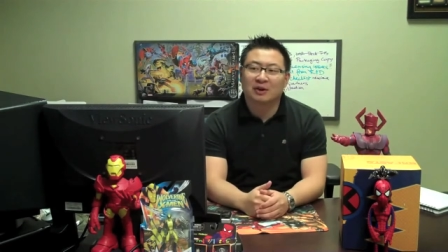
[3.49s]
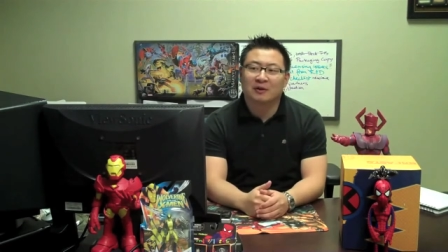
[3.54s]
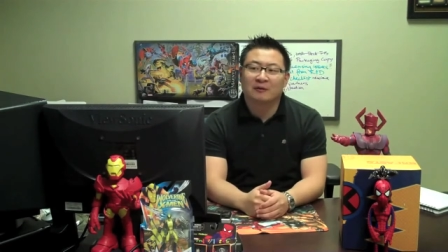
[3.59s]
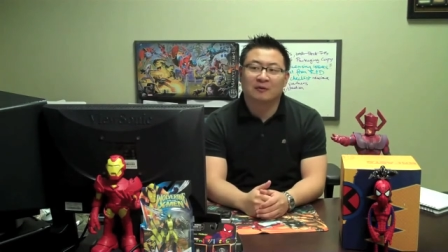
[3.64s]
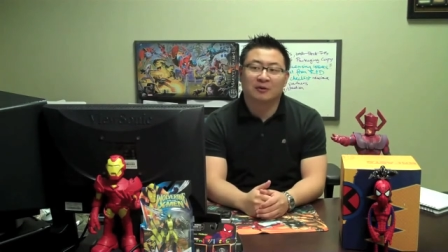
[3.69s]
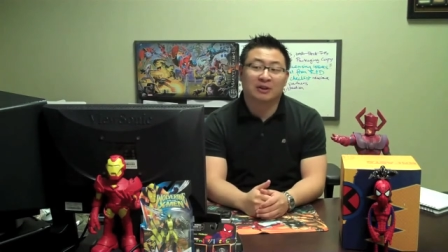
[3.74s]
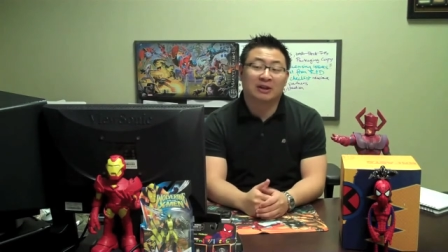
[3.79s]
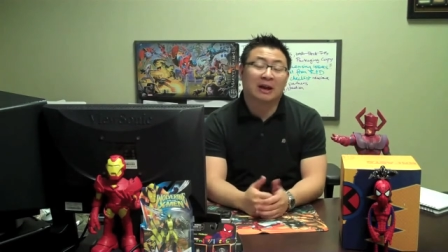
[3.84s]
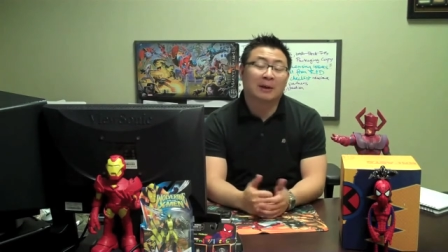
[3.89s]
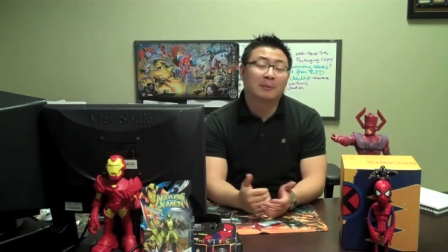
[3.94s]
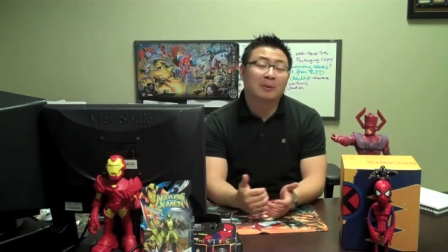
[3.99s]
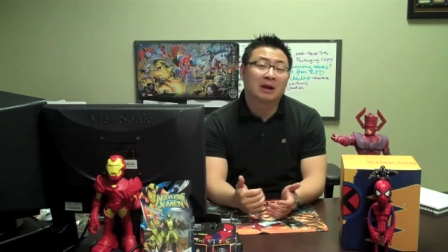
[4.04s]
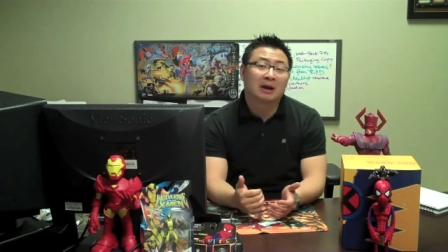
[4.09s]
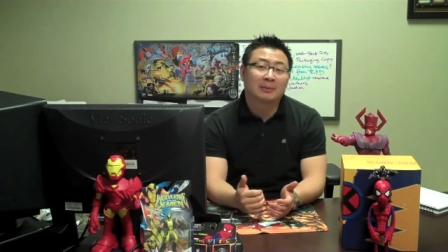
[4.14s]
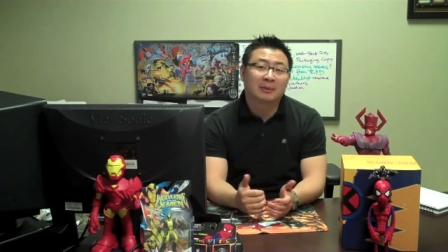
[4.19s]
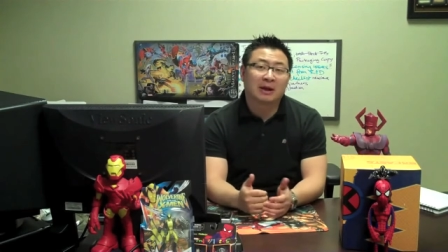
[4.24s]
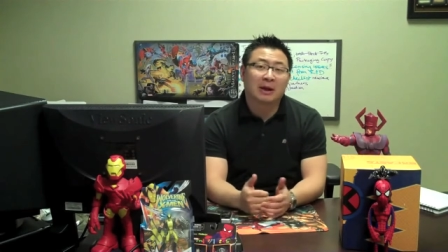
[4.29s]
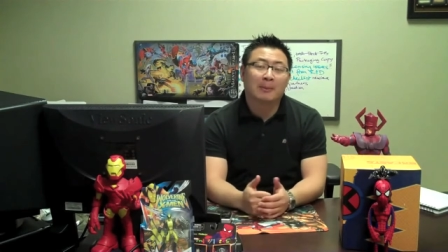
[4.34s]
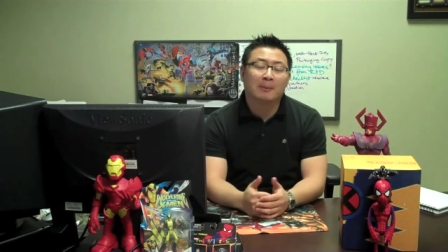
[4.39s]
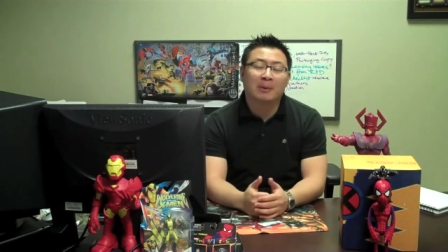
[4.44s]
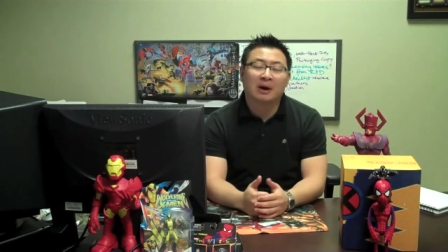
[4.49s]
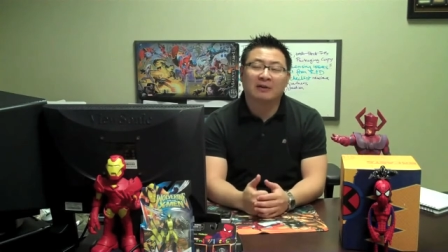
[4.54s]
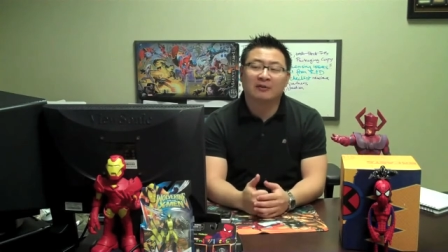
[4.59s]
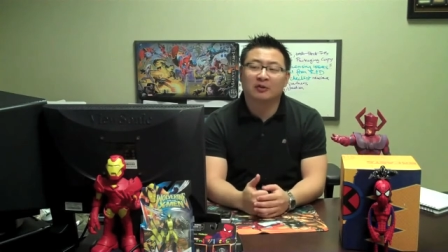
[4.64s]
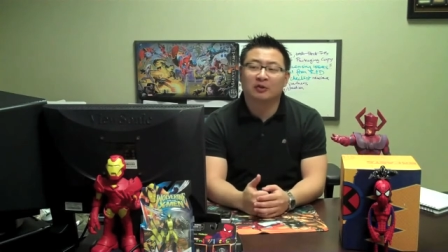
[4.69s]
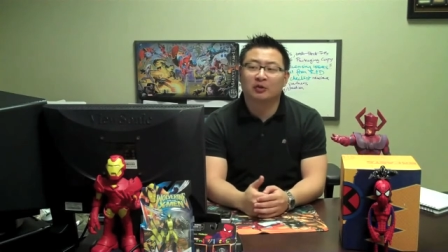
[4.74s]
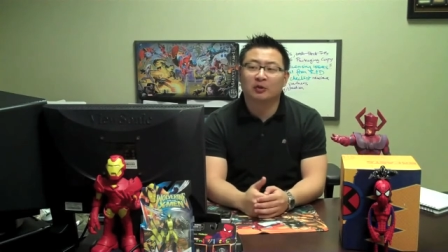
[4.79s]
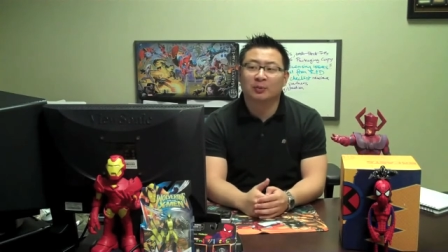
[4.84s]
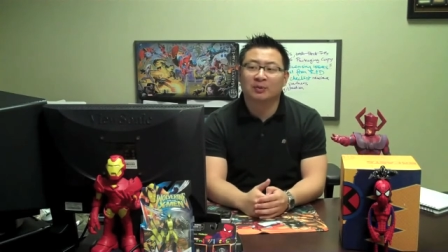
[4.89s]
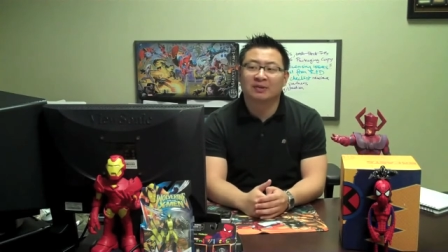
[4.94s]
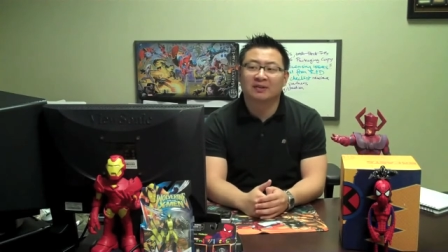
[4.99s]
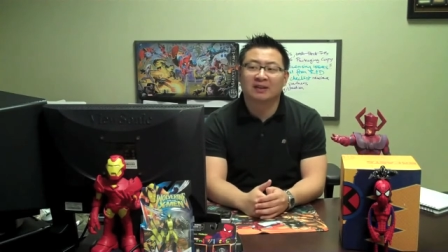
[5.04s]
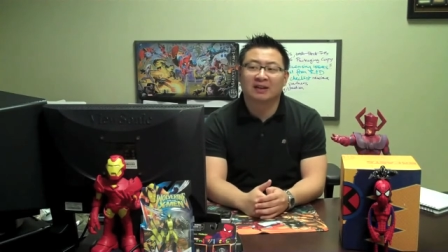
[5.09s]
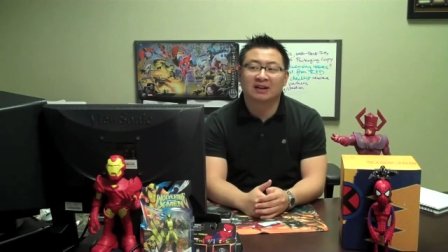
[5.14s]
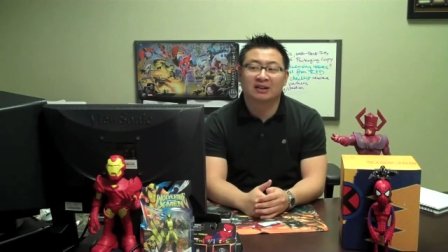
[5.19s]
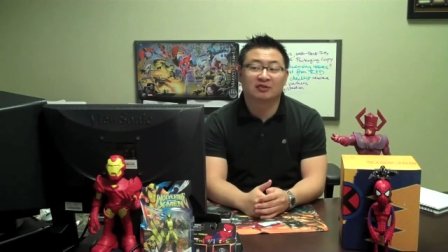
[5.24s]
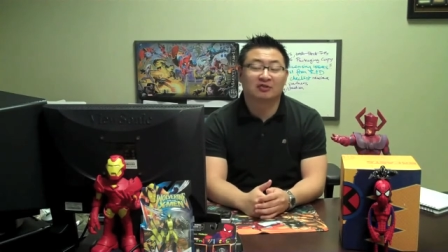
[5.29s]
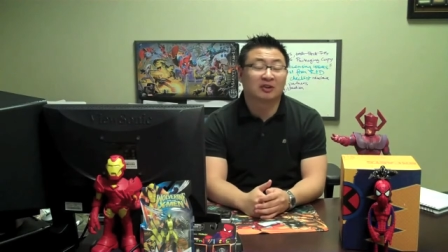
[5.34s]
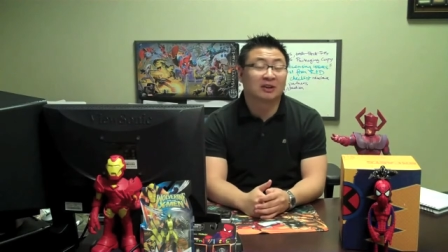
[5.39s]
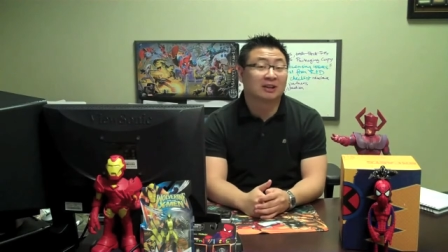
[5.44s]
for the upcoming Marvel
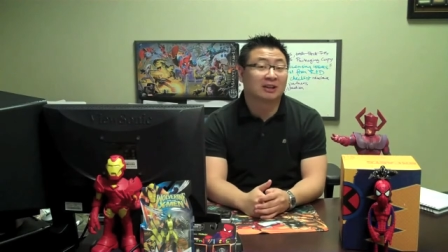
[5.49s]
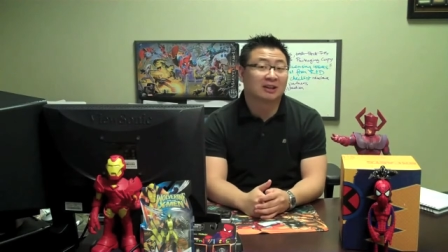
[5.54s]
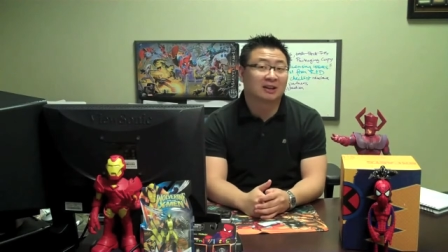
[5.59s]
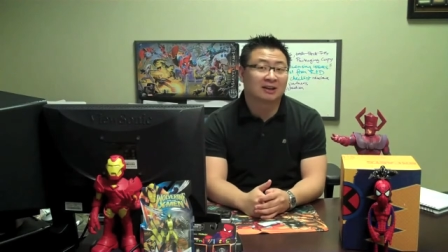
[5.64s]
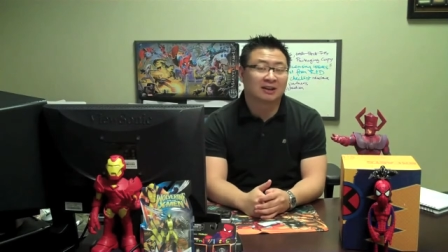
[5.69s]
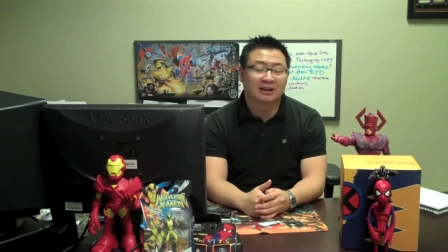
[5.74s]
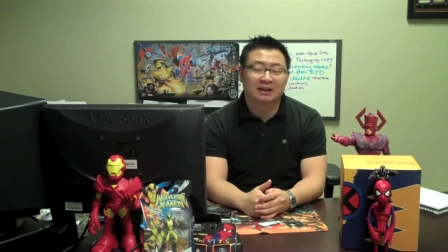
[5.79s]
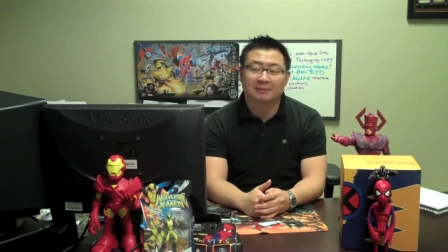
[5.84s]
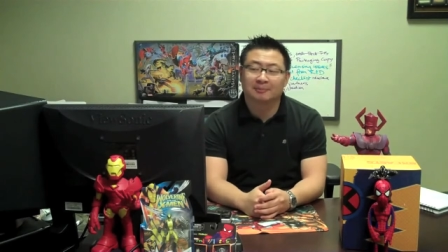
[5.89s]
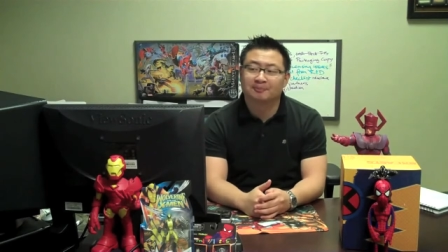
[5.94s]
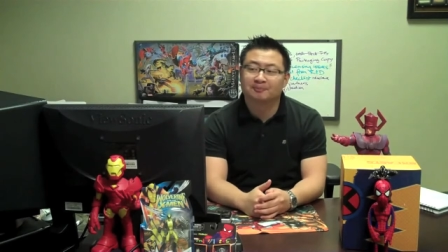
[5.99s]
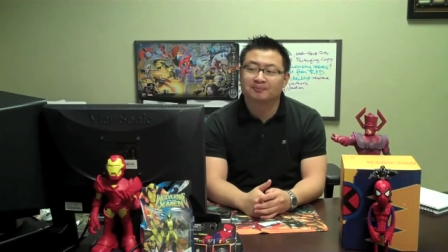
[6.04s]
Superstars trading card game.